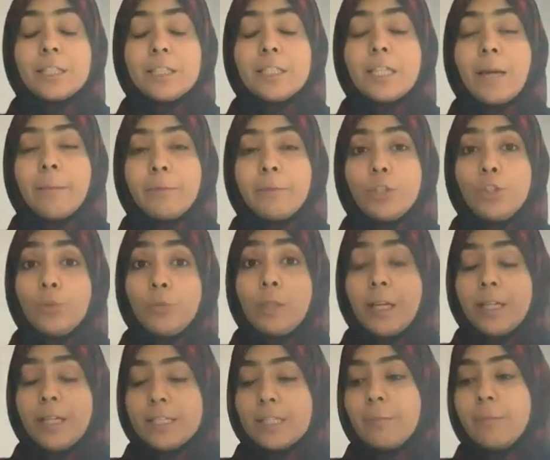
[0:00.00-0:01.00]
adopted
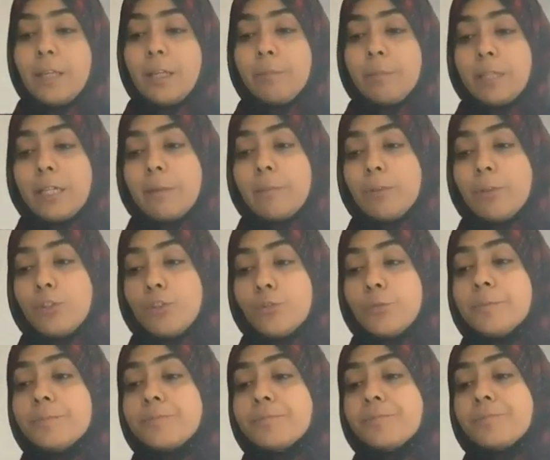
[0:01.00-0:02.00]
Judaism, had become a Jew.